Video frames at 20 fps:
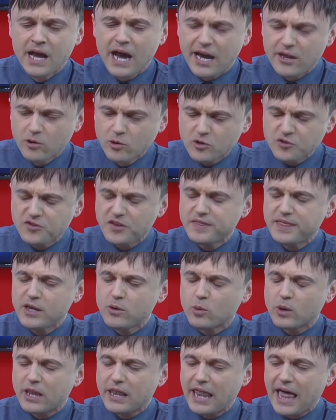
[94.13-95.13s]
I noticed that
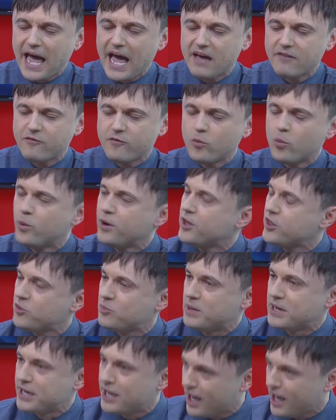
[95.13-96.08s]
they would laugh with me.